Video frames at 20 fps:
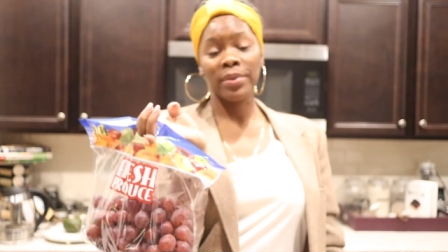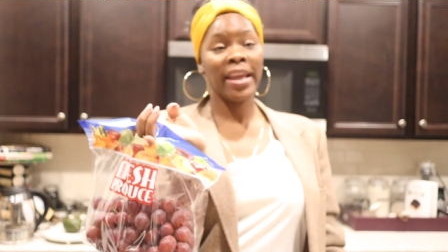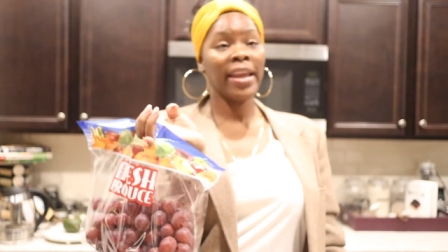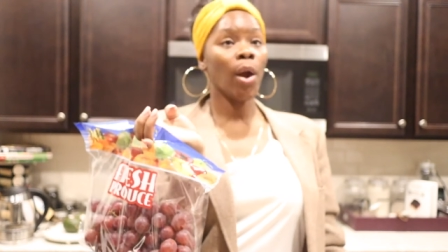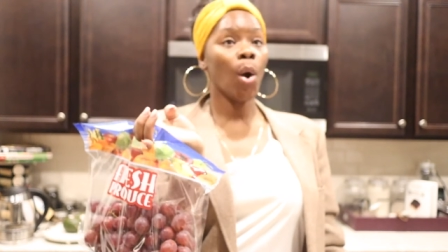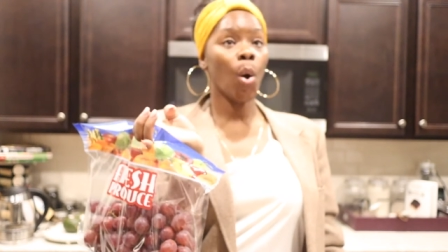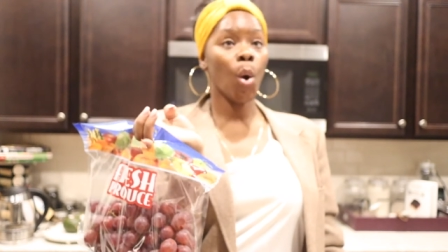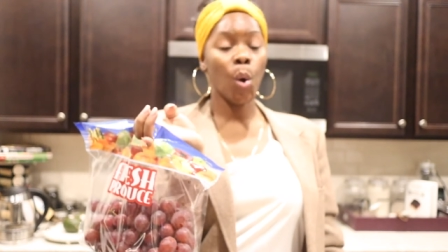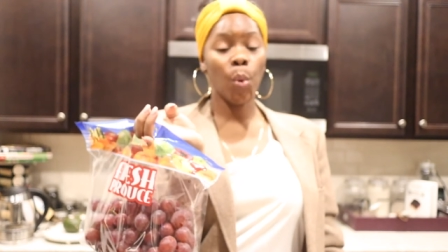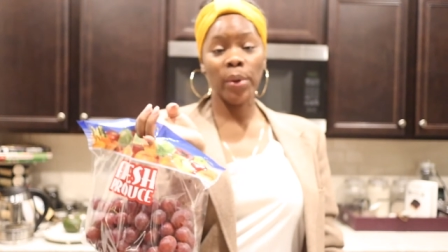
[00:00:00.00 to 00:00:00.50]

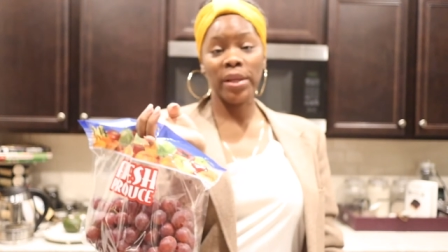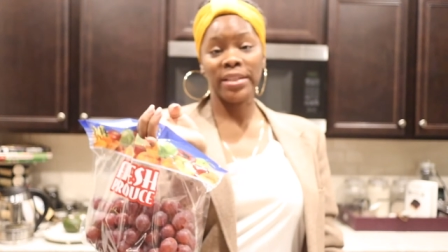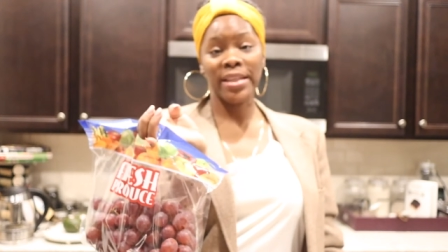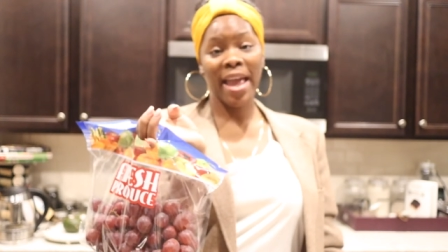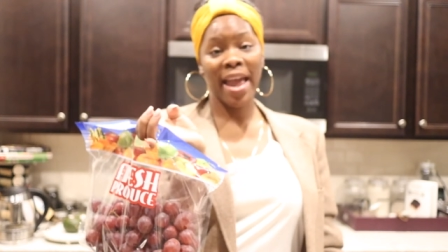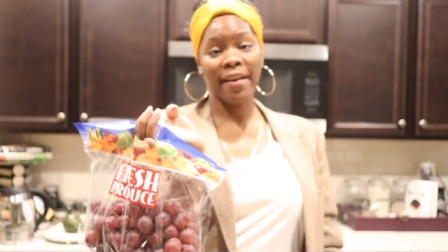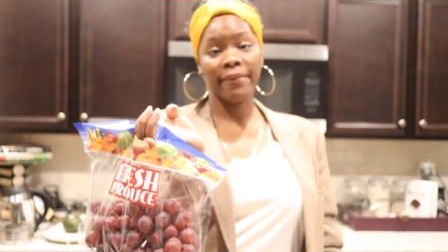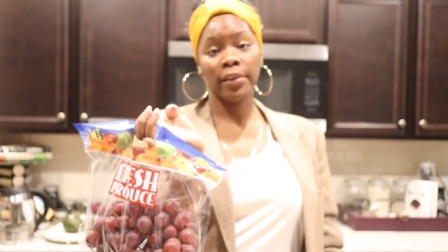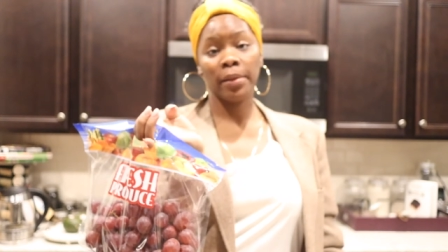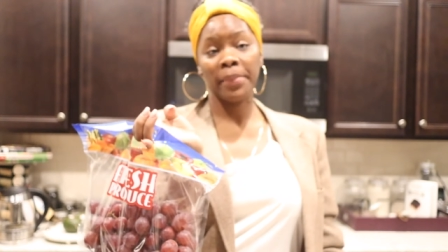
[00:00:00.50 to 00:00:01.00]
they always
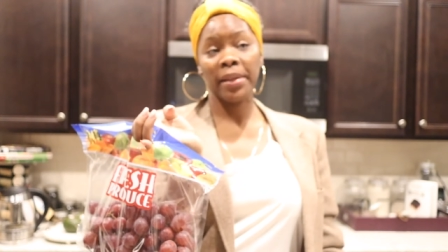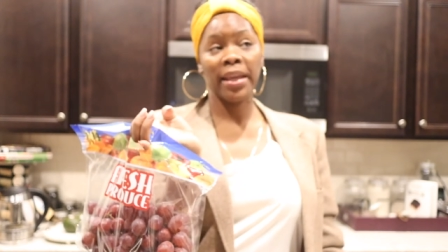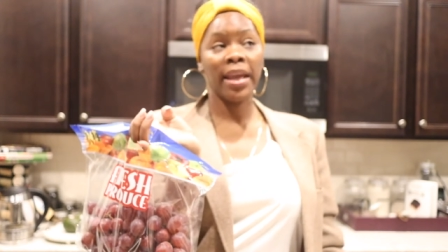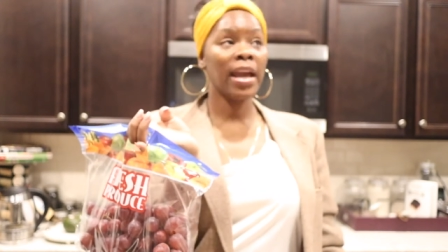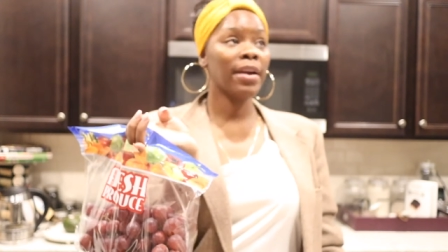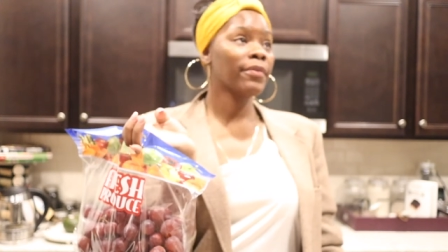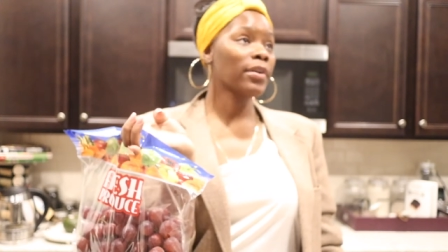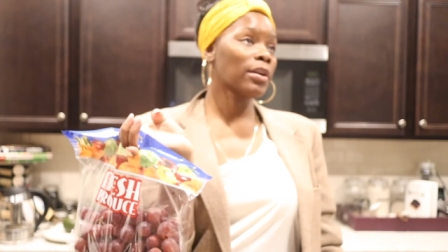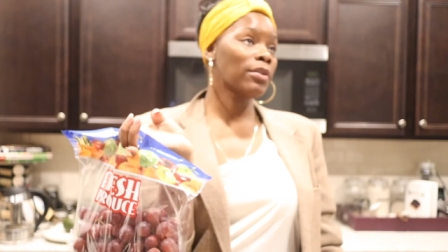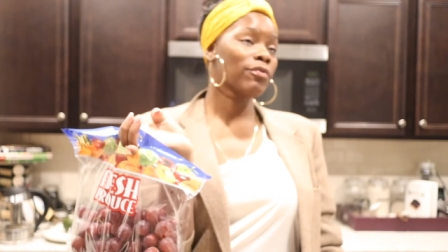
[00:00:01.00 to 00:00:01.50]
have and They
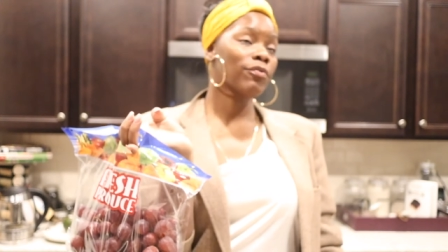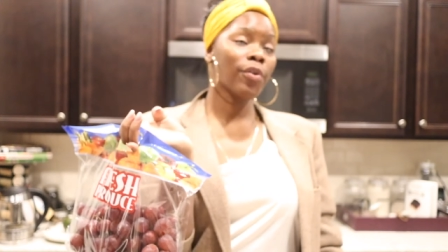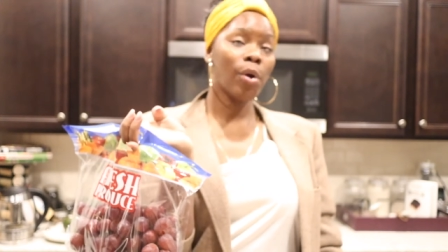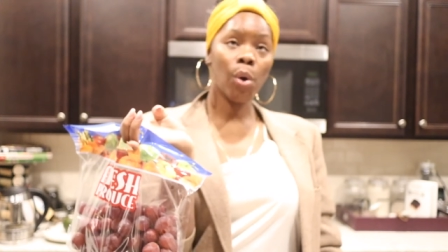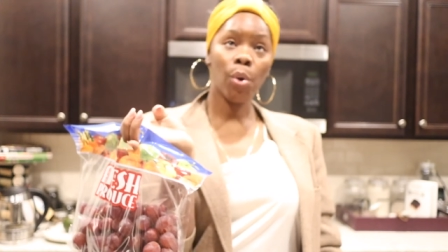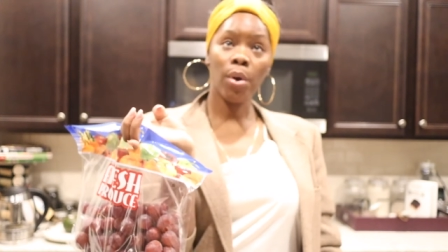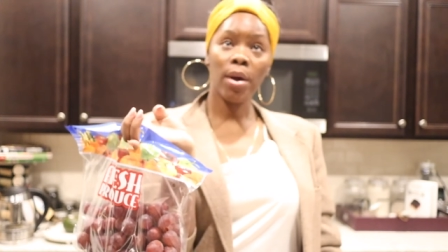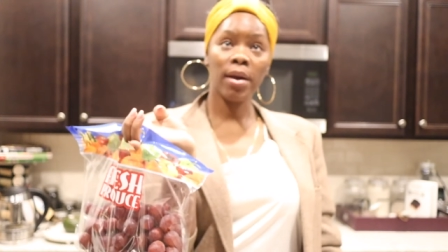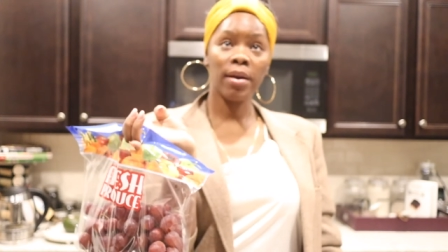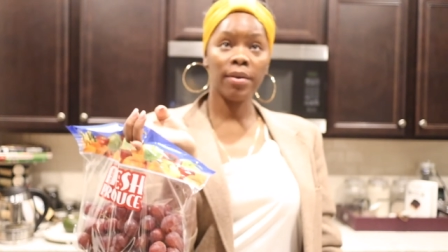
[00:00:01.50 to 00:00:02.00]
have a
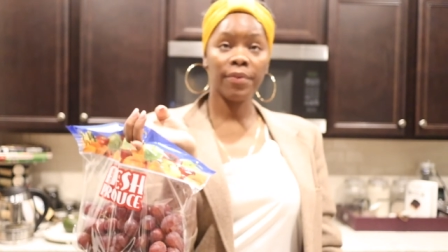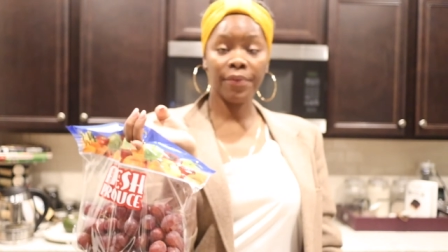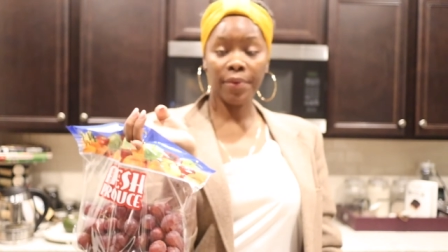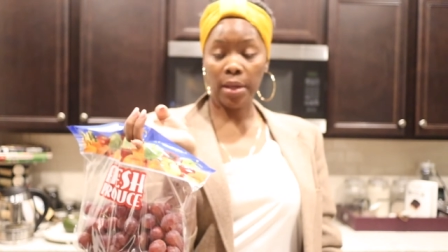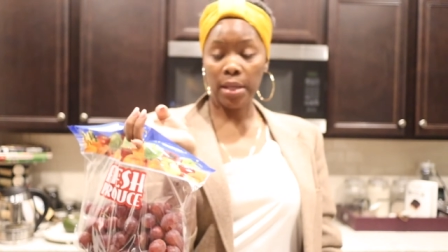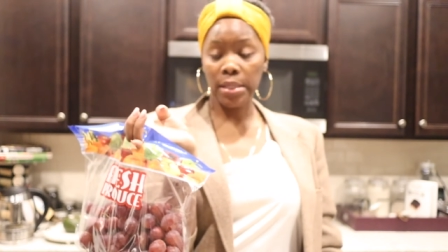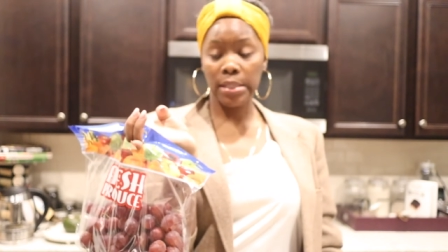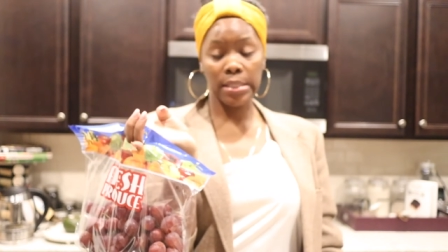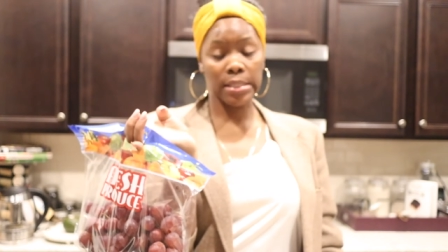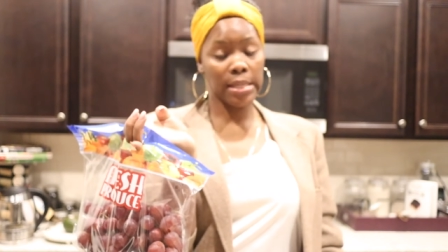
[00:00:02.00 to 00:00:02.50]
row of
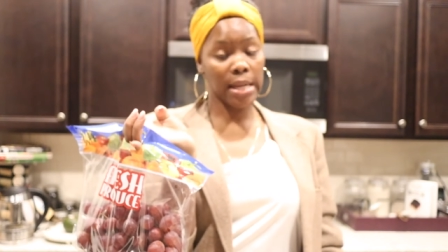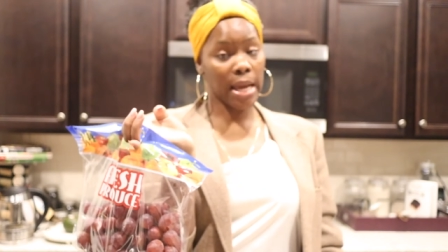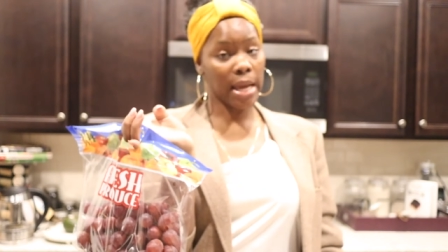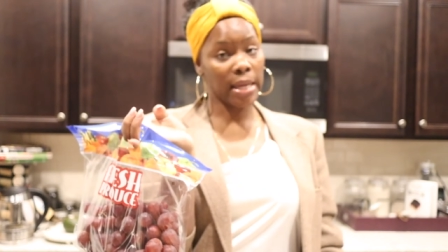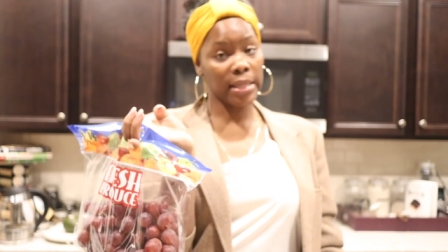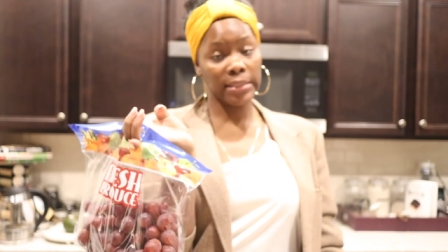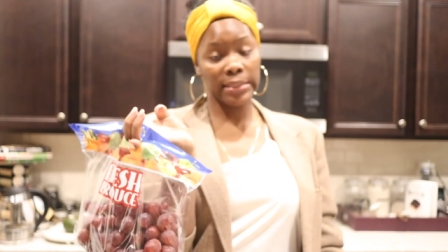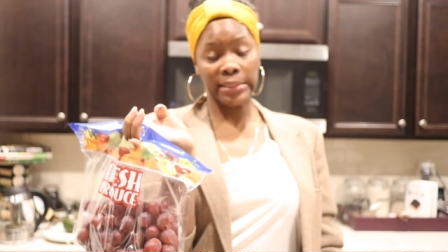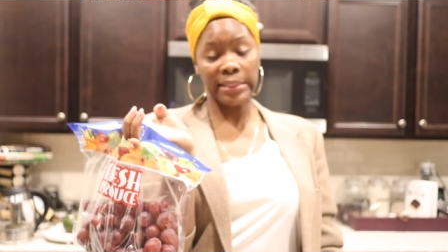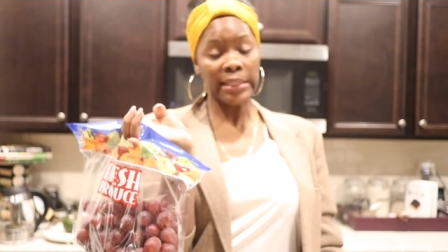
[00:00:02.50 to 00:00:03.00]

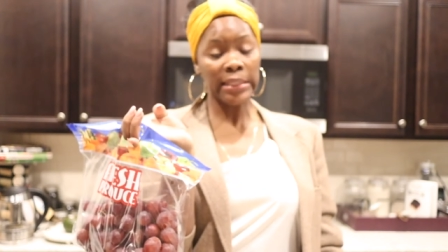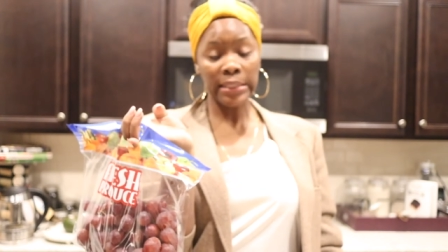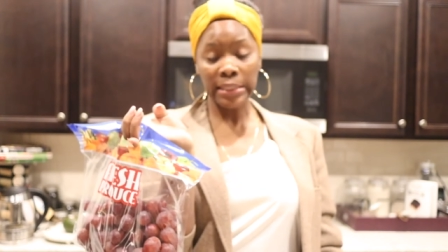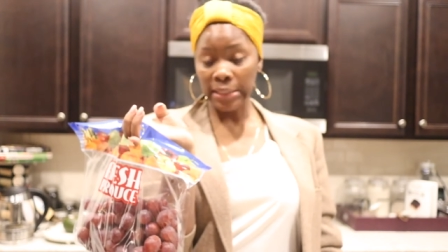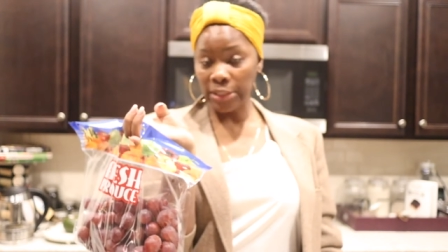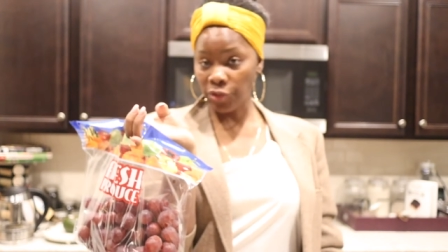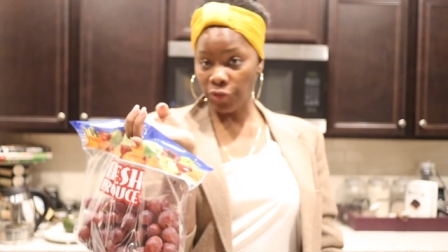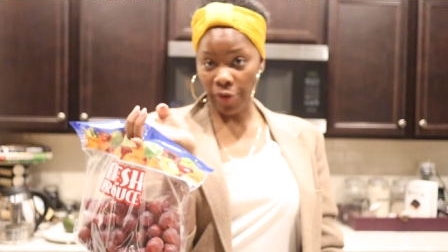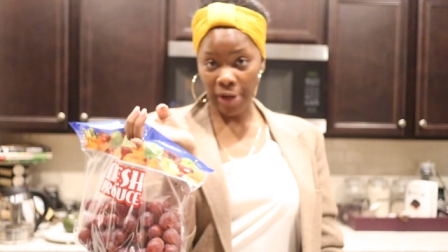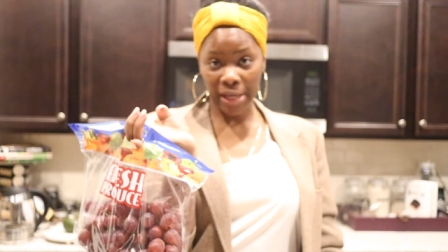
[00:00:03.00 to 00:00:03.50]
not
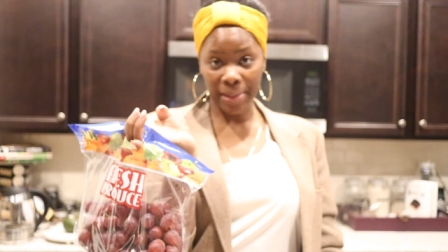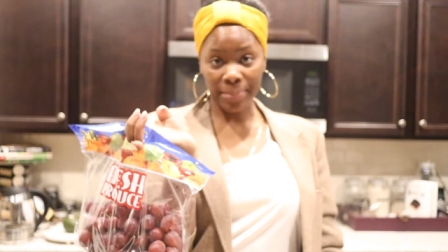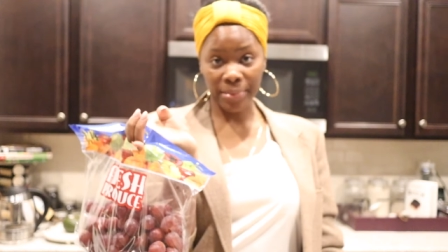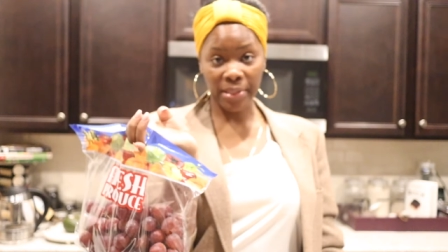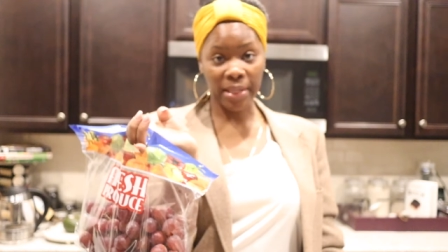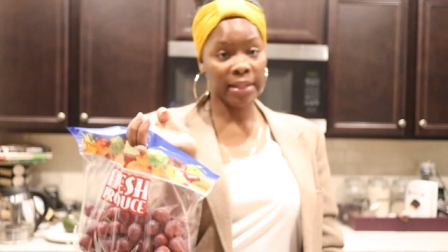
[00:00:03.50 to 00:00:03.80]
seedless grapes,